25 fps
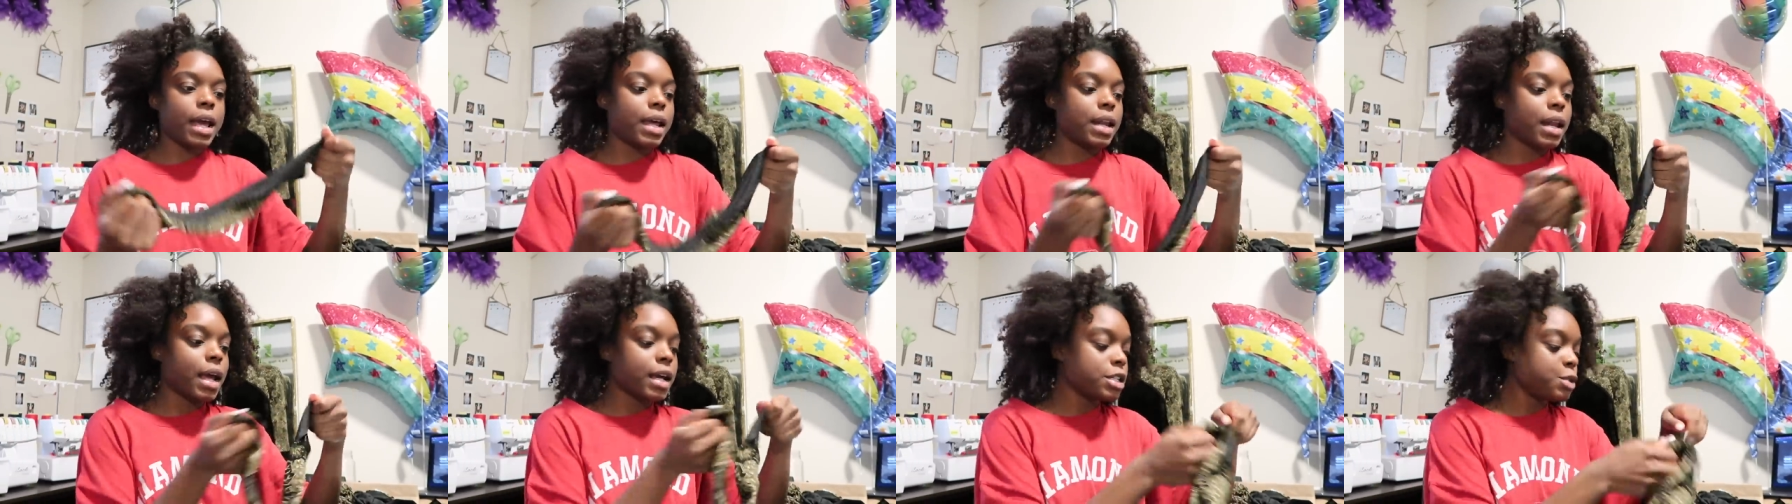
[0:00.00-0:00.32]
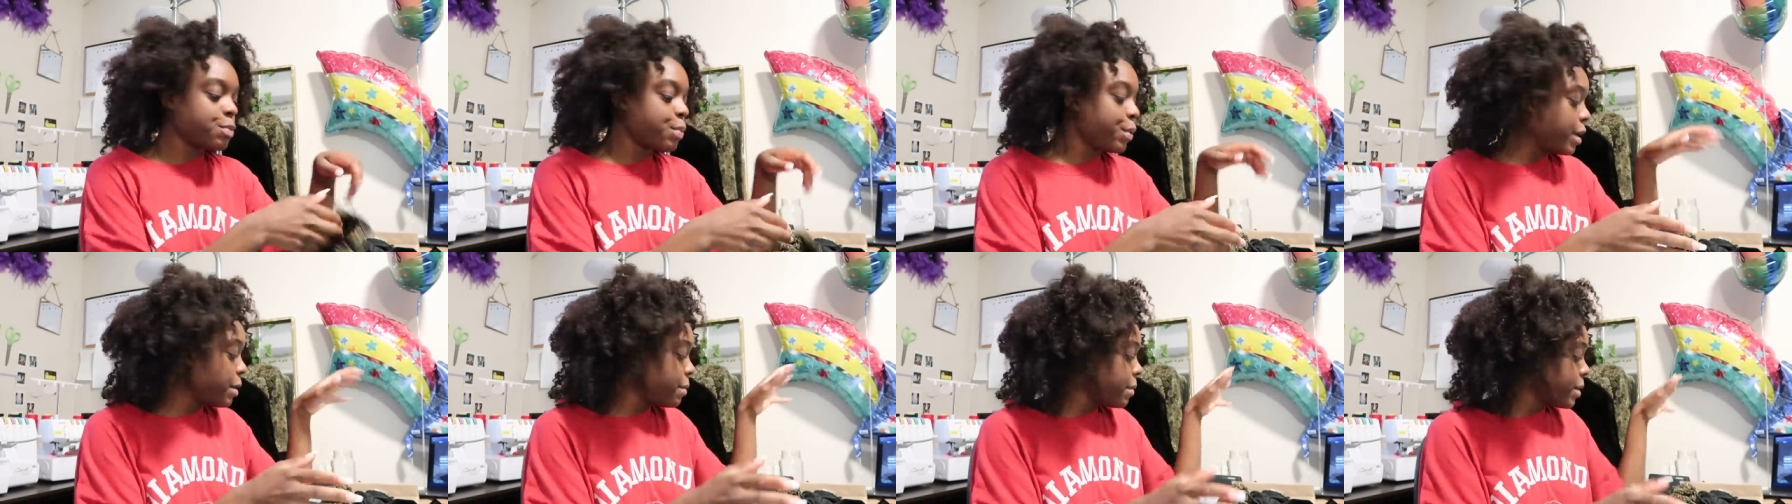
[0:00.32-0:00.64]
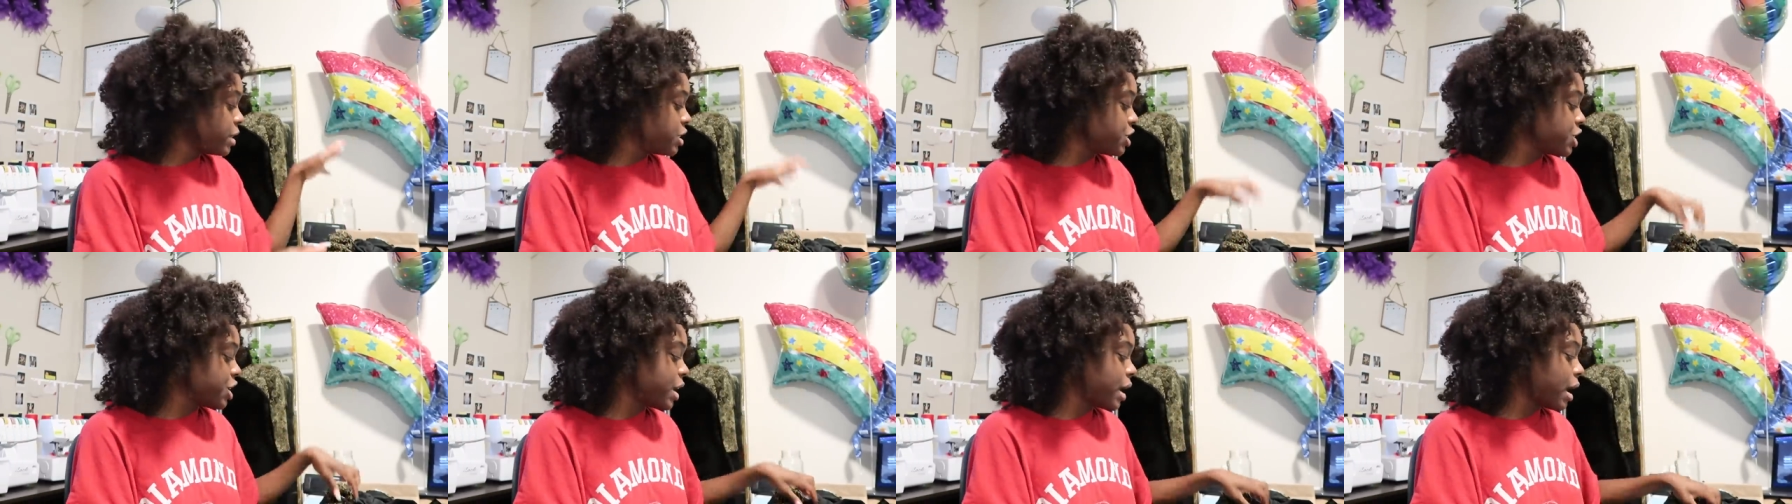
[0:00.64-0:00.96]
and that's pretty
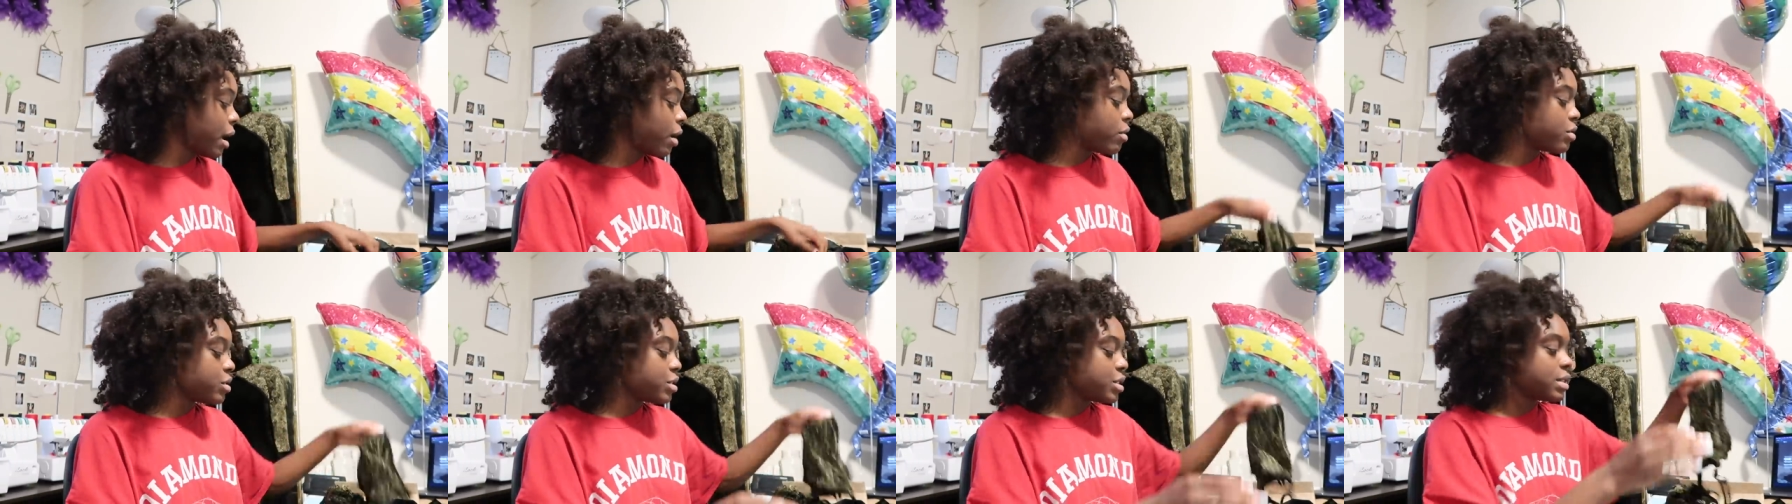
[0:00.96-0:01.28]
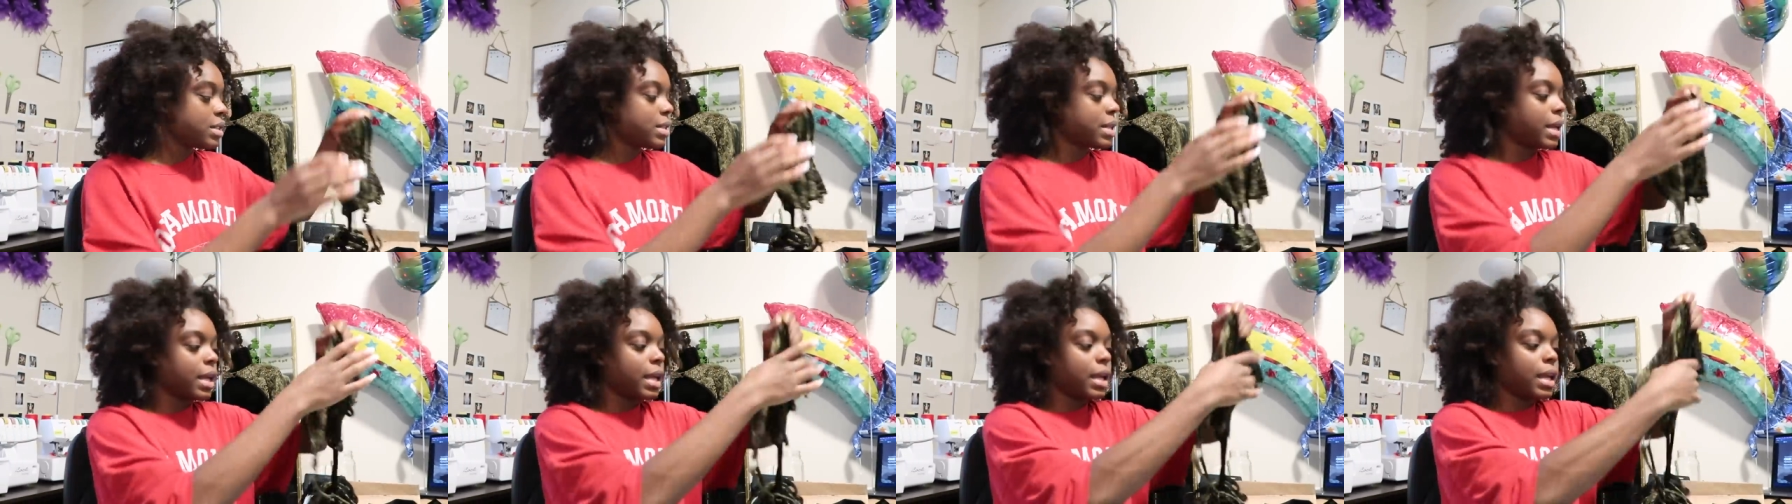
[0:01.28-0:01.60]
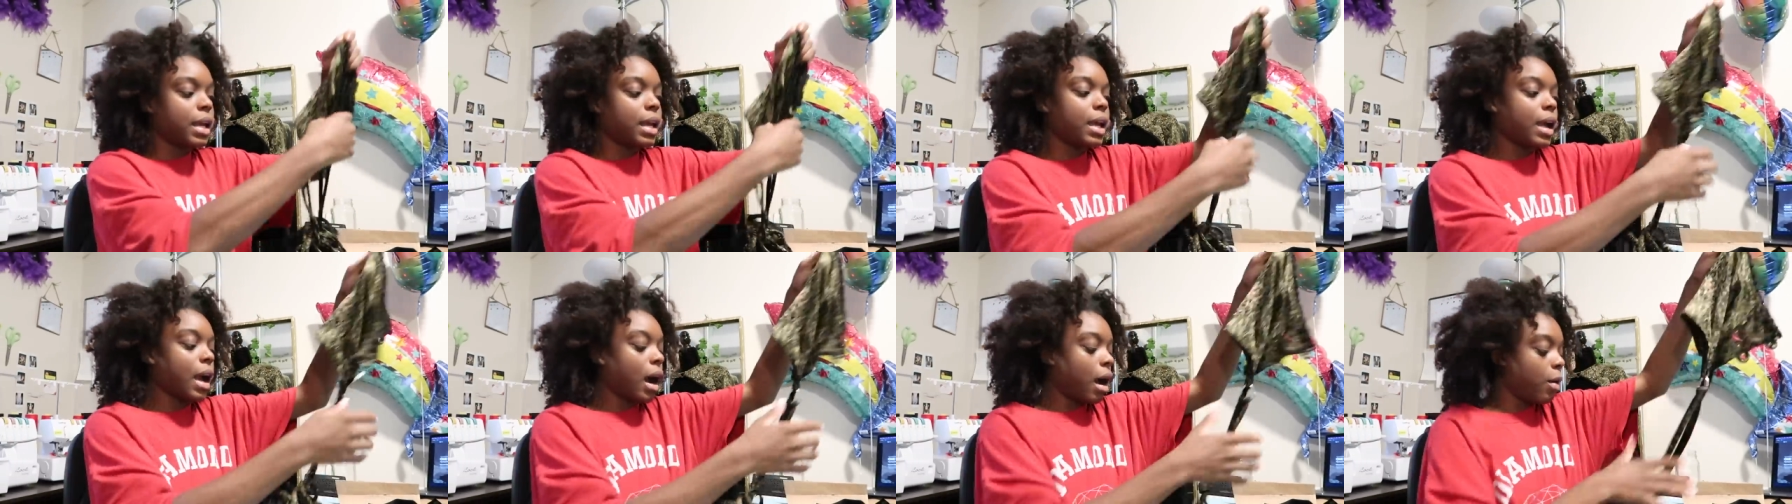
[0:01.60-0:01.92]
much it i was just
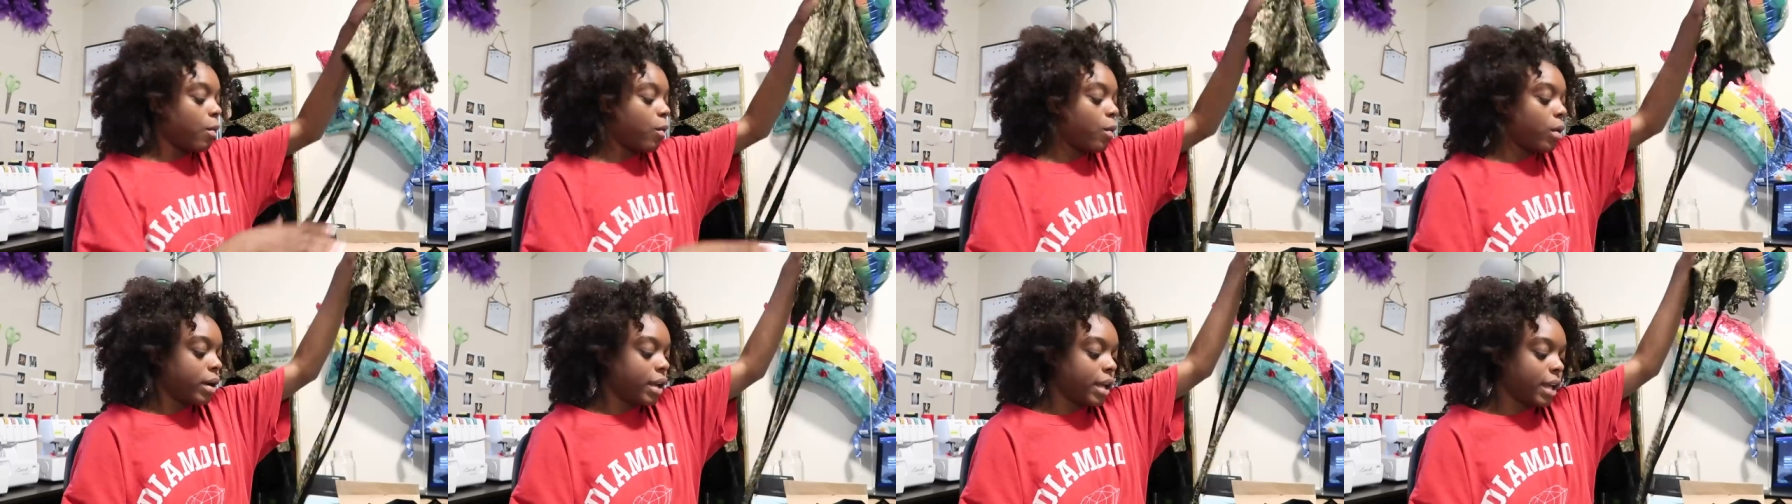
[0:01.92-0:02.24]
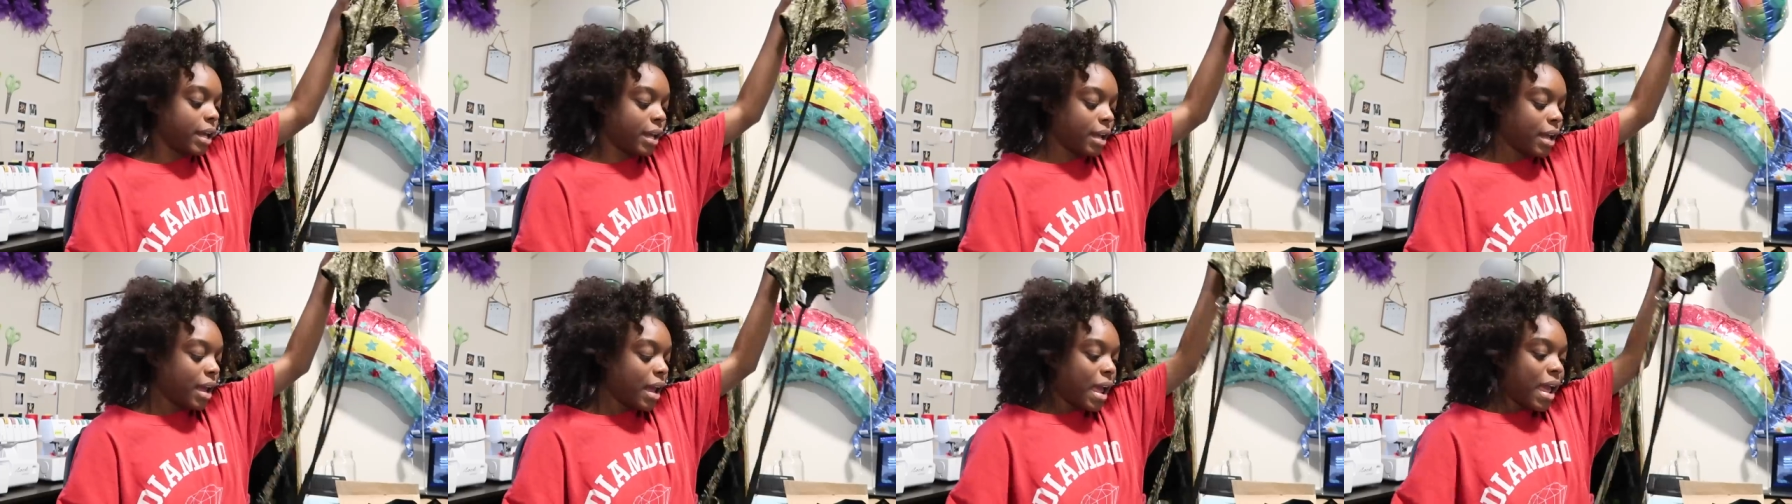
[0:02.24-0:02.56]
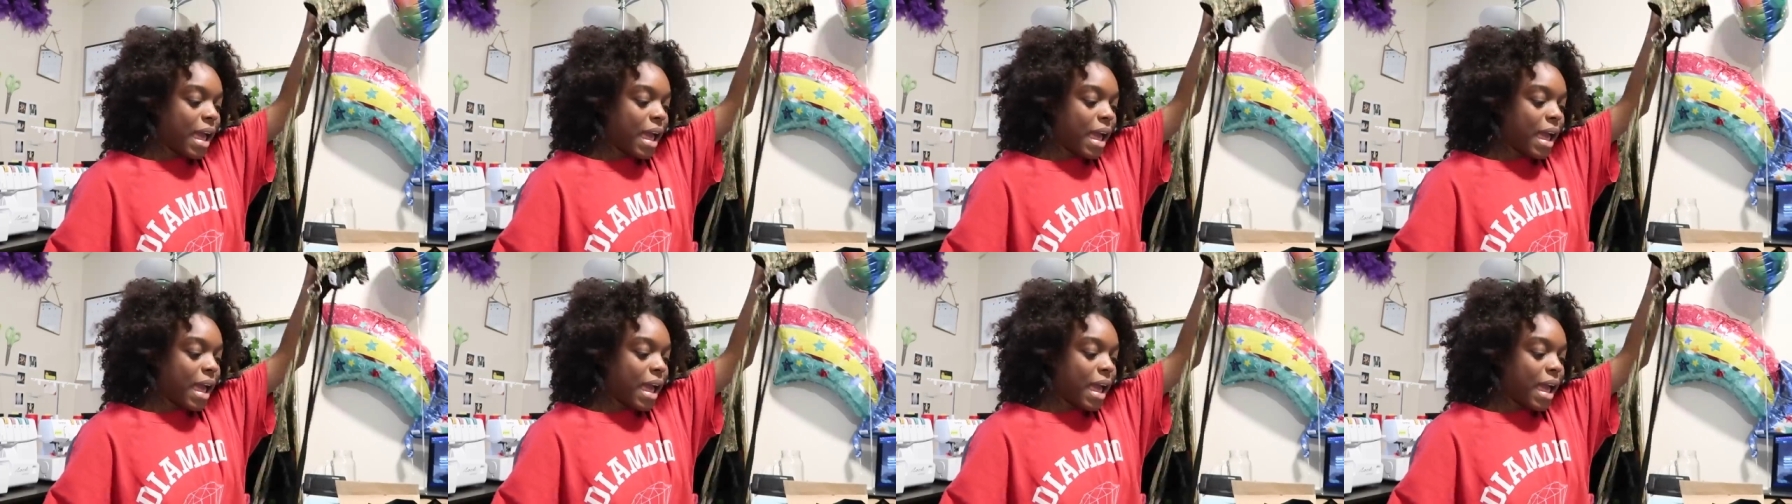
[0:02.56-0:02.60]
thinking i want it